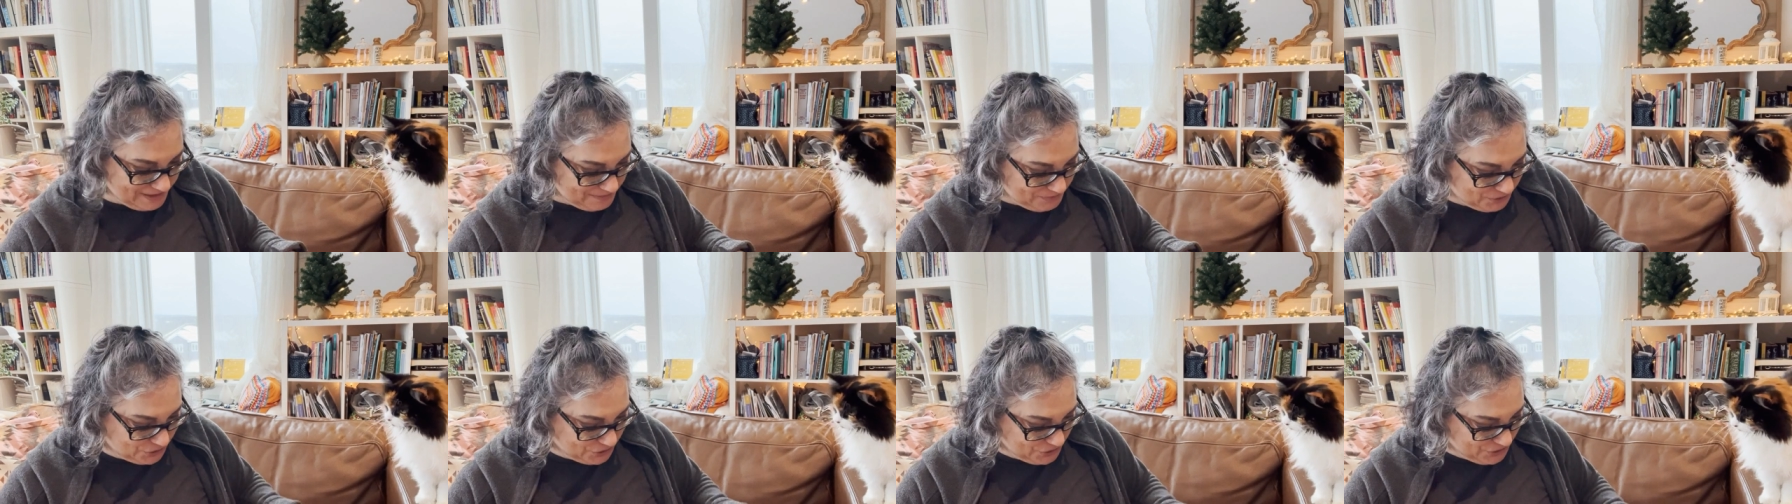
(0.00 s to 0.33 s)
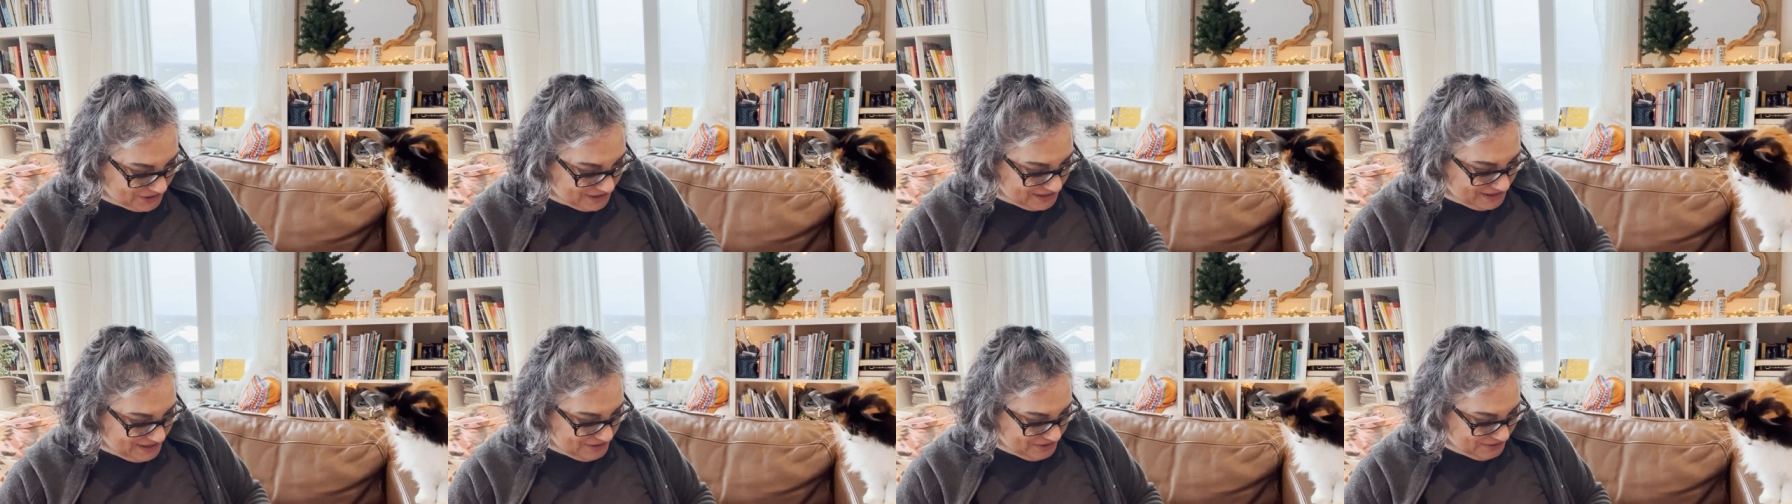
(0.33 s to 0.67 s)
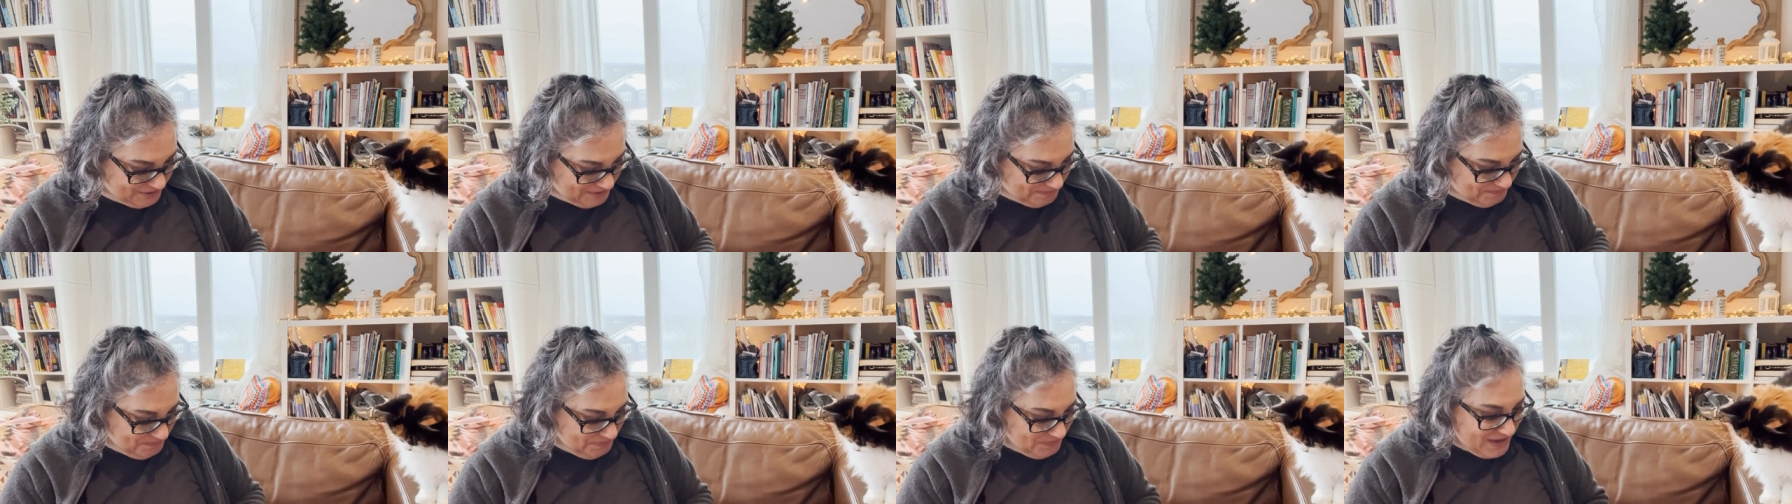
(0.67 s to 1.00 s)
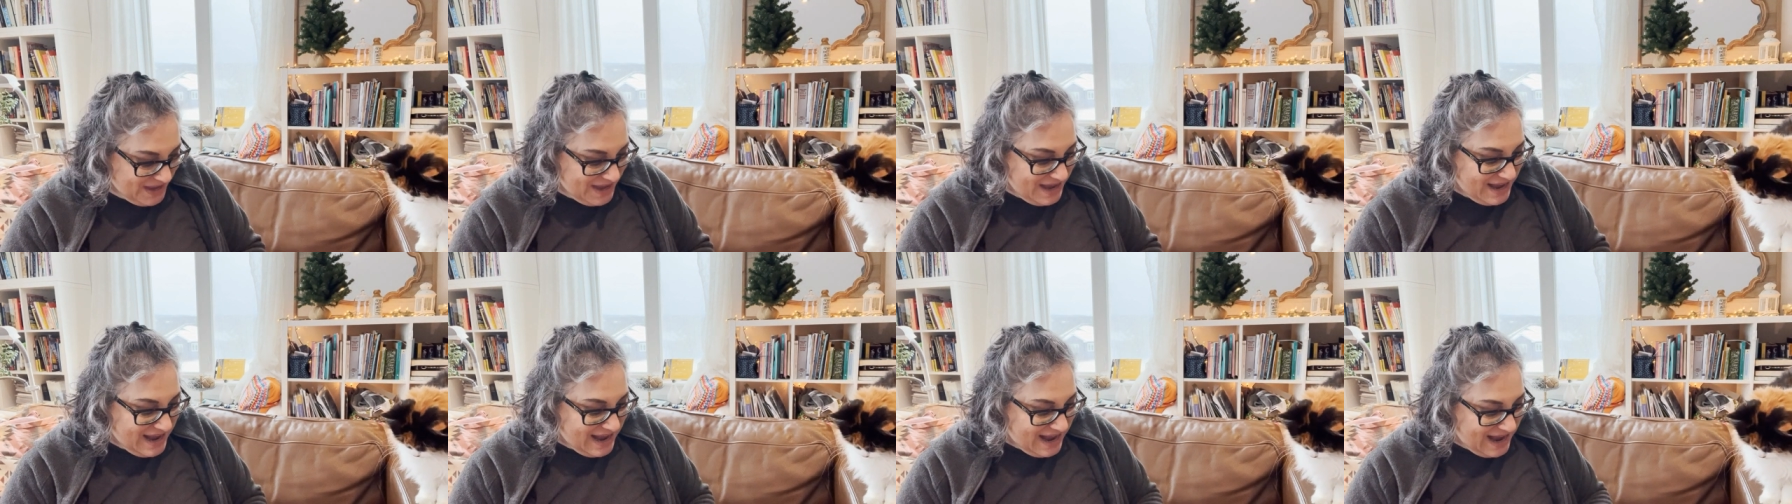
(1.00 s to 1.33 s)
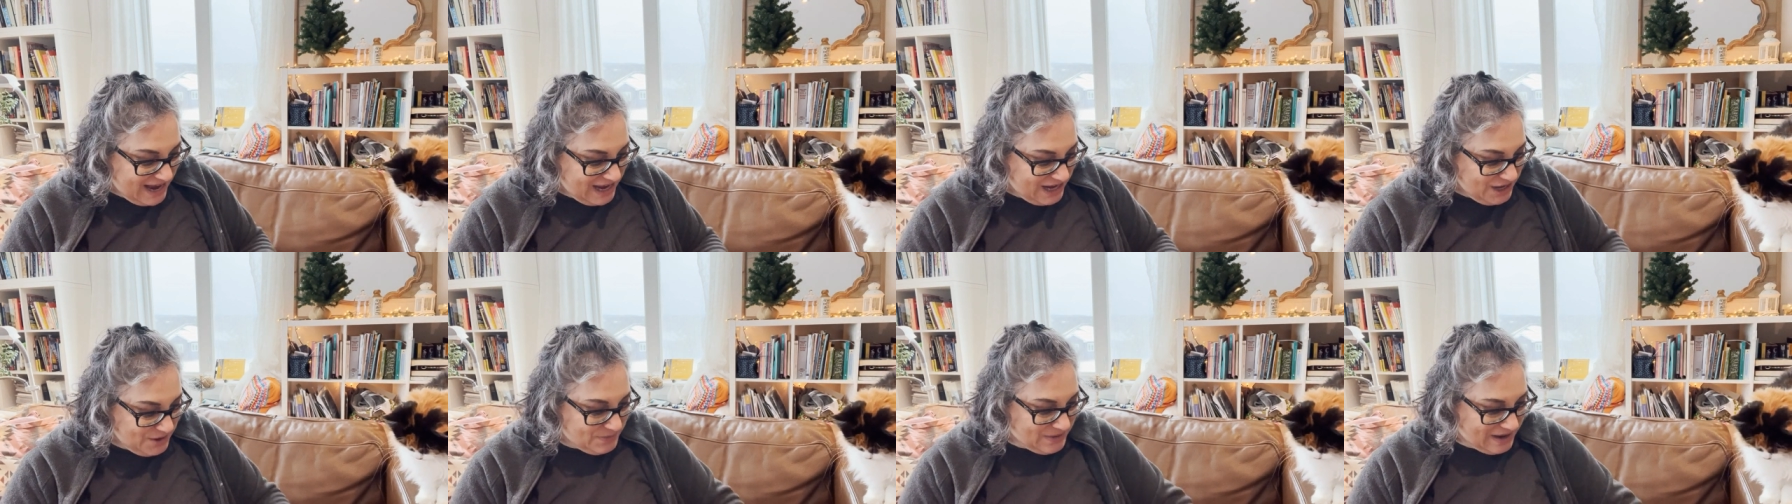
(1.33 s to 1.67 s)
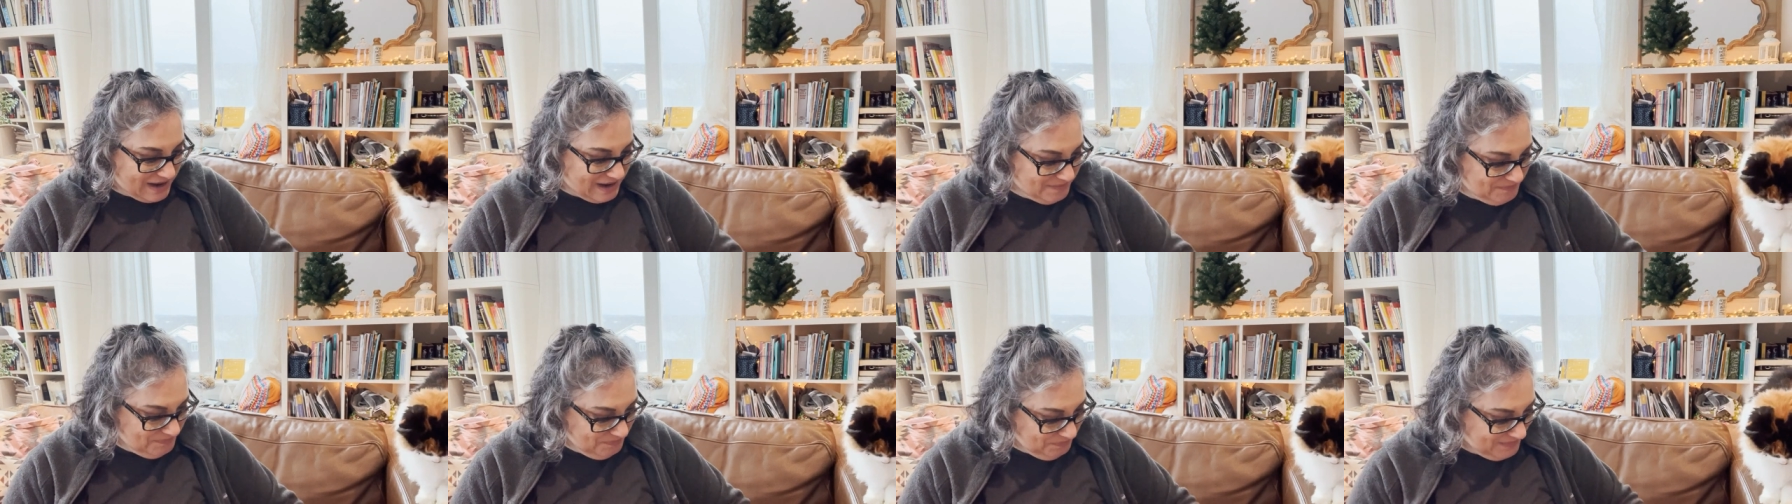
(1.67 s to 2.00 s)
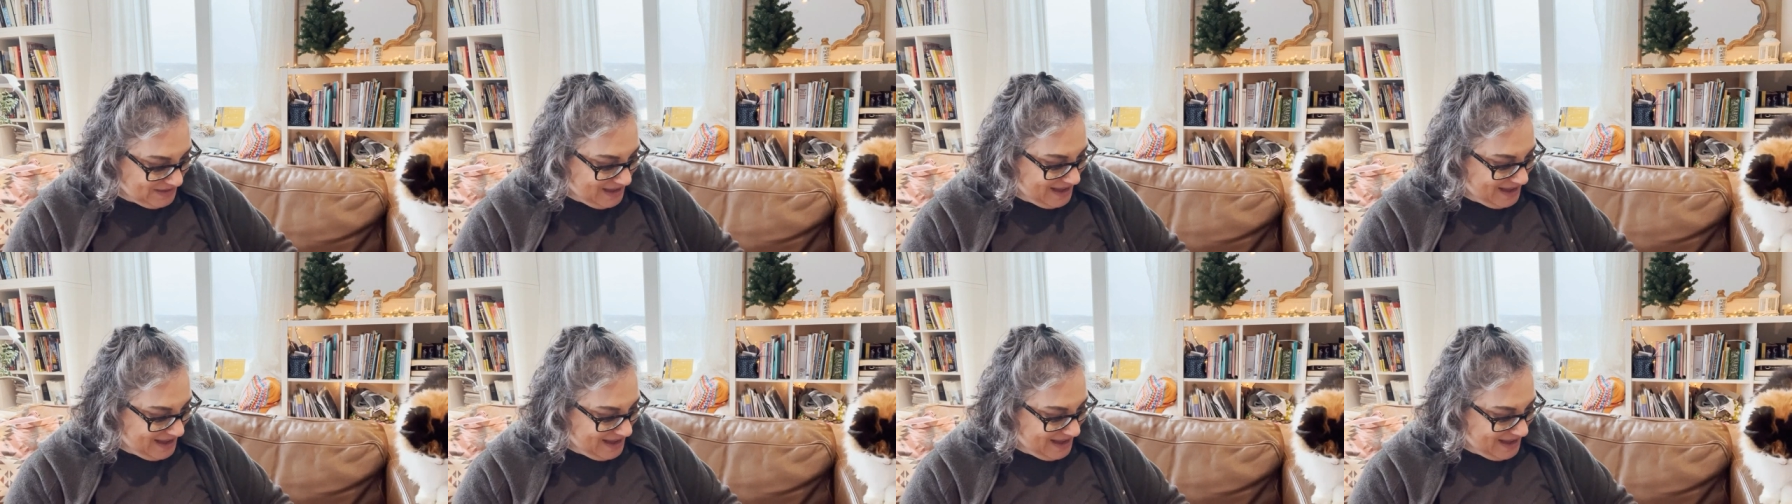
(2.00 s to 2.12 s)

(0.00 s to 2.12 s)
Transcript: I'm sure you can hear them. Anyway,